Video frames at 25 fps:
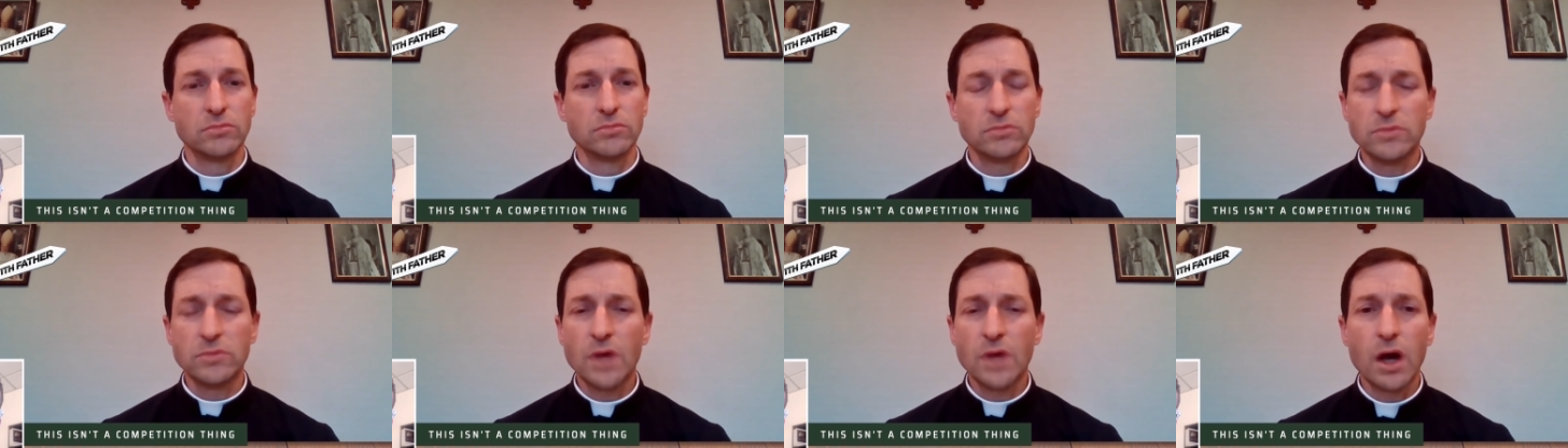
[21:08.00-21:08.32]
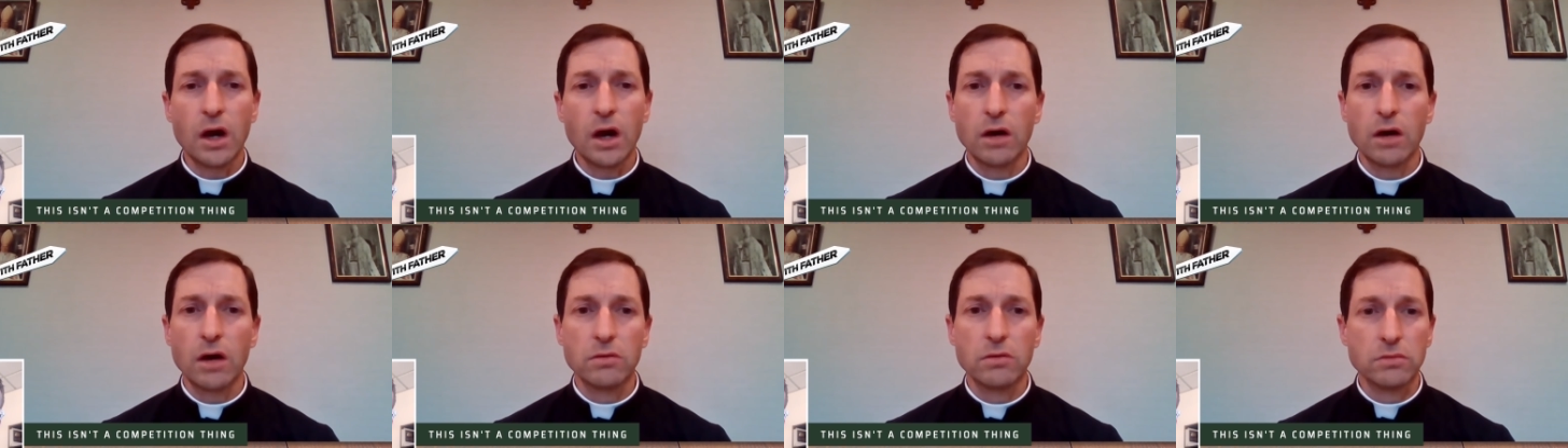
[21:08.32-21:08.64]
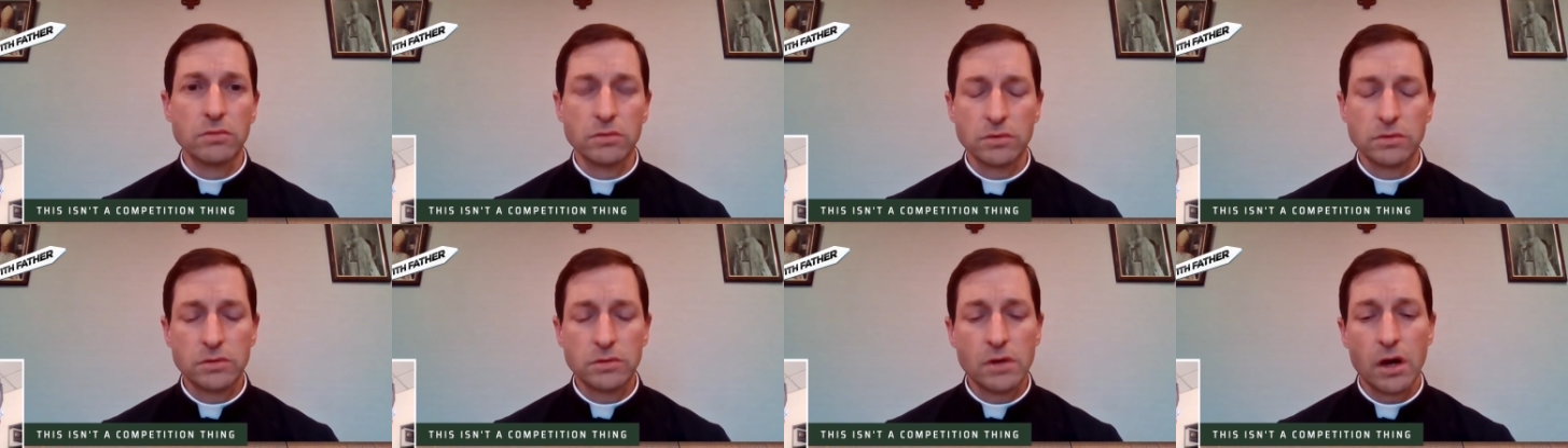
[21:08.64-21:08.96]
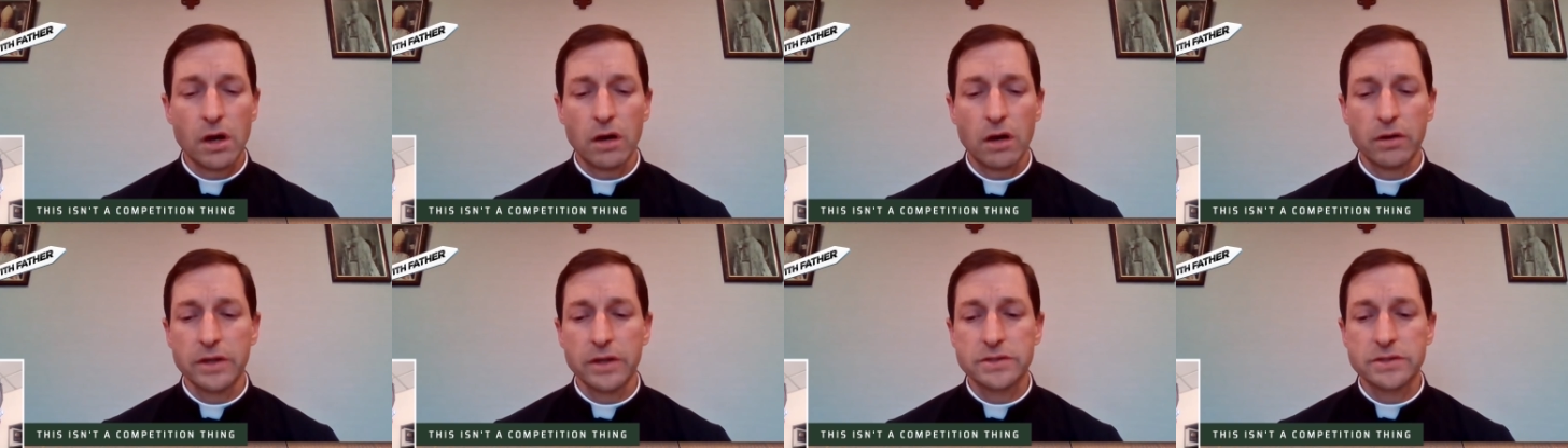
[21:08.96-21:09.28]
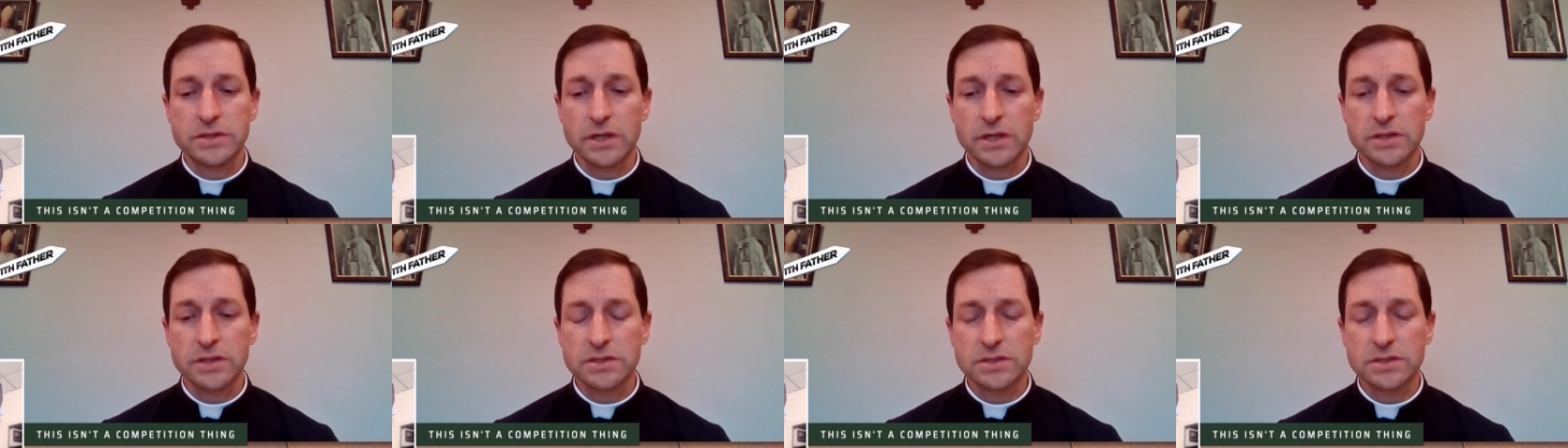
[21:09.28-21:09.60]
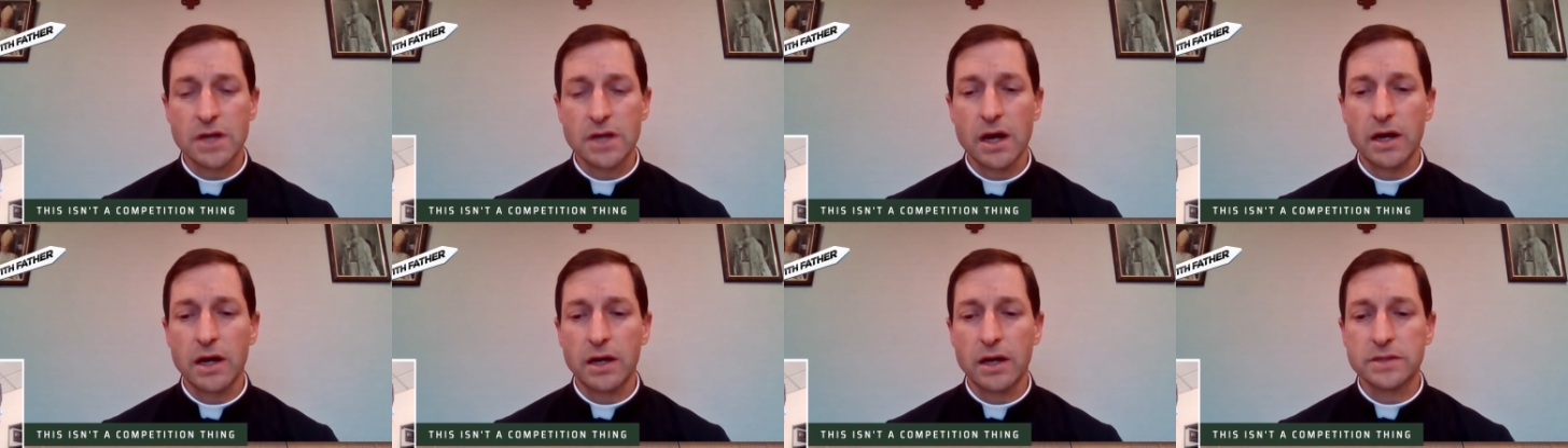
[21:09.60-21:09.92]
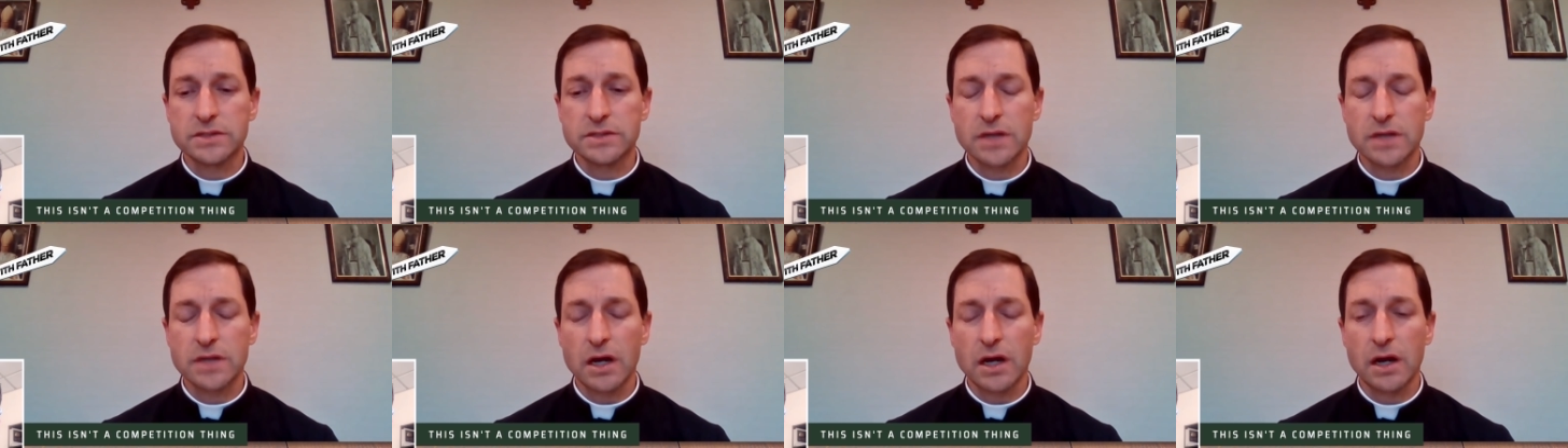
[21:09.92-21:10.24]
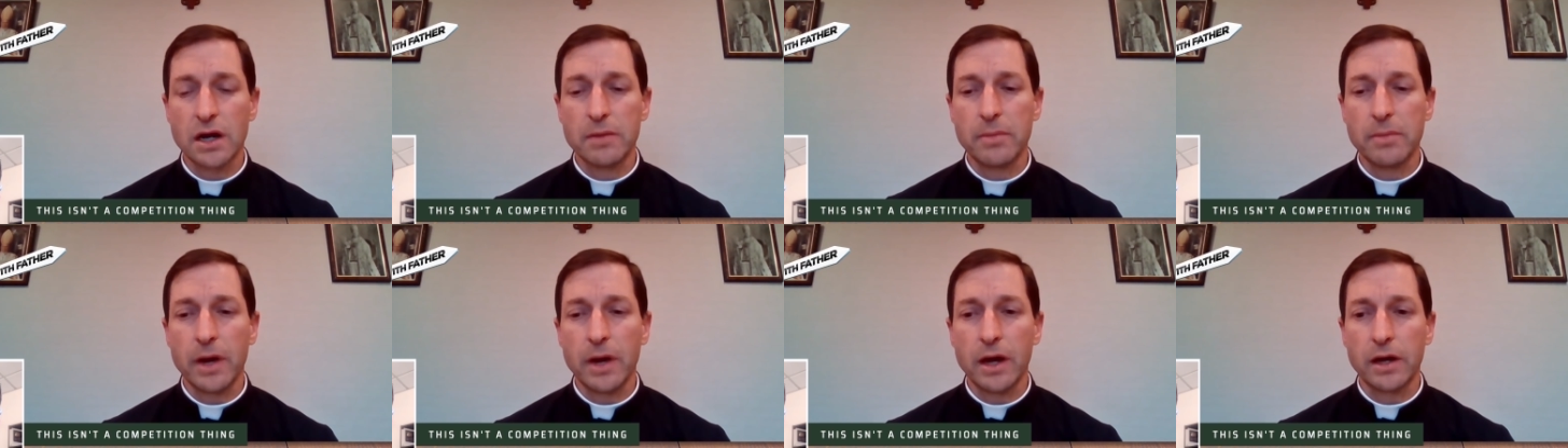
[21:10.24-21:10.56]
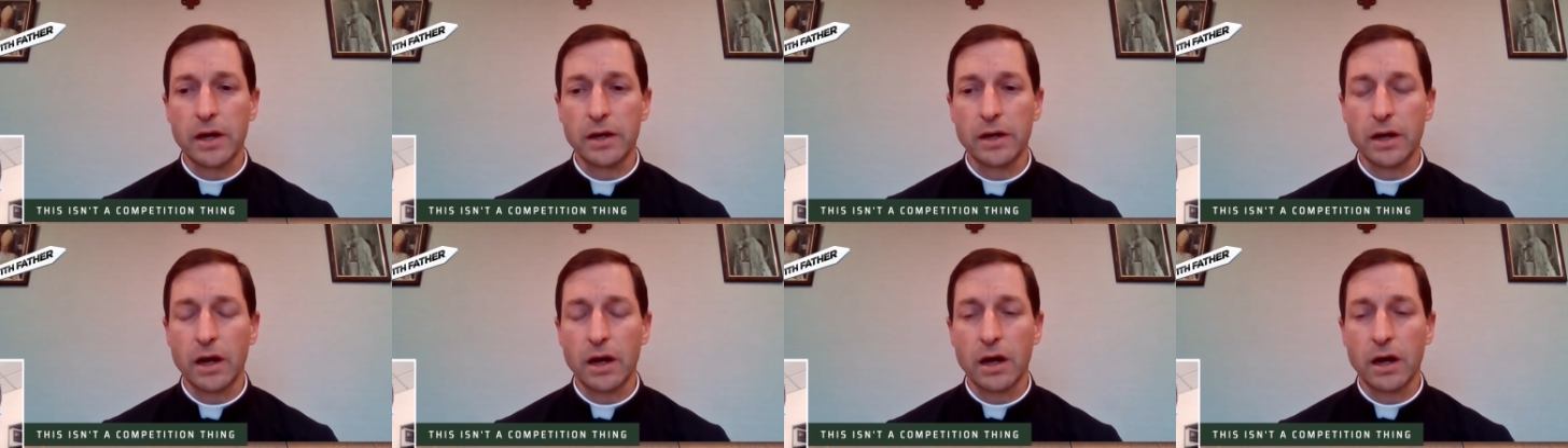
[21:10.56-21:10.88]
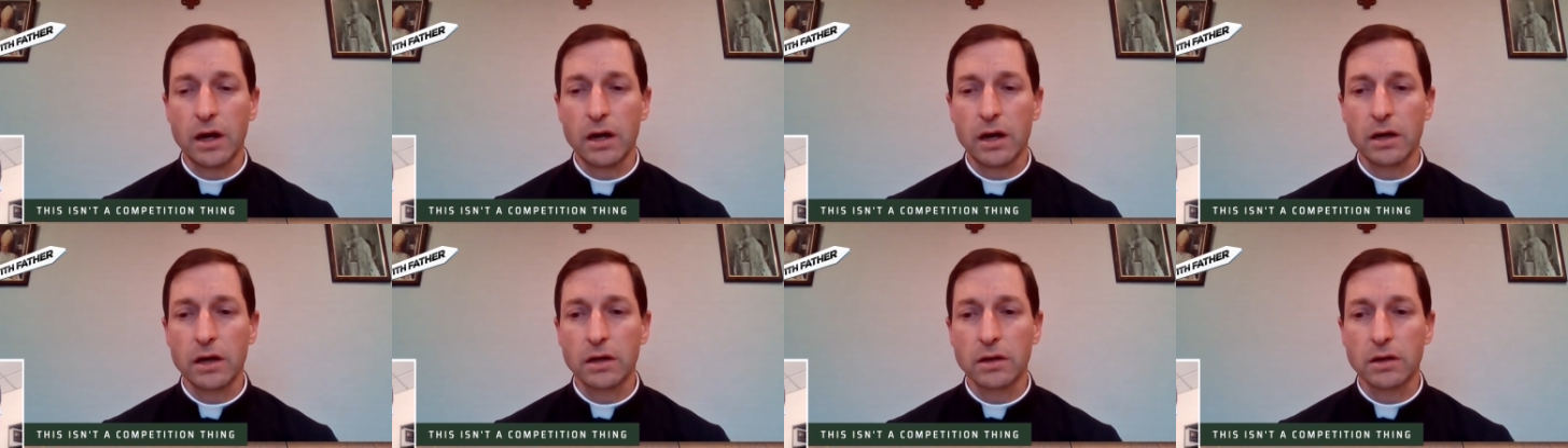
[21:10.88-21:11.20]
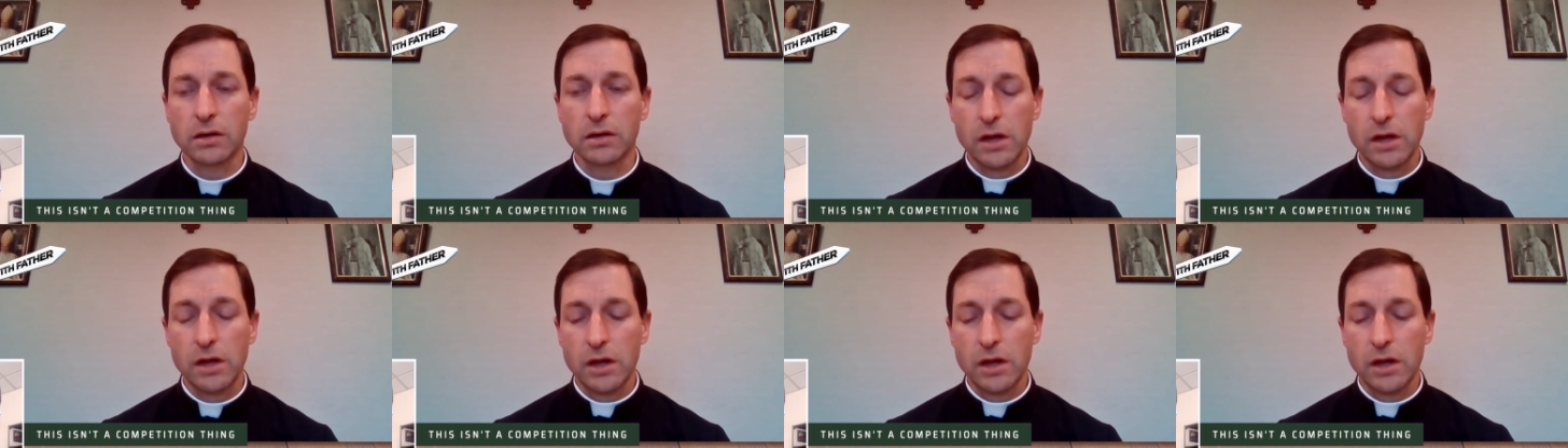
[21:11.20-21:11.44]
No, it's not about